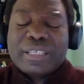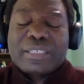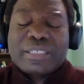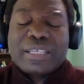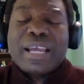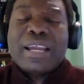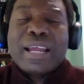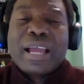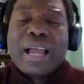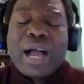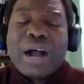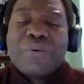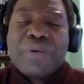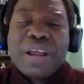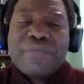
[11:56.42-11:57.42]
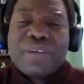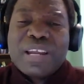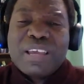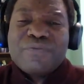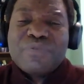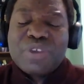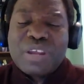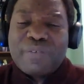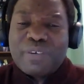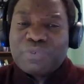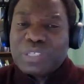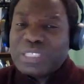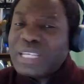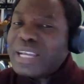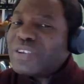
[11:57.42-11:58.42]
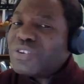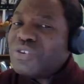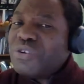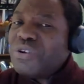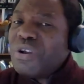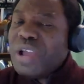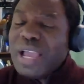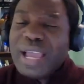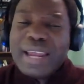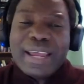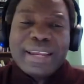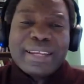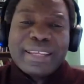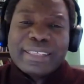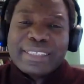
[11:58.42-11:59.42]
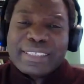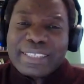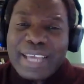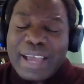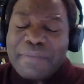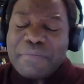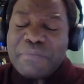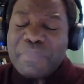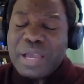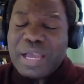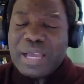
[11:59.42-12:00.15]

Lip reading: said, I will never leave you, never forsake you. And in the same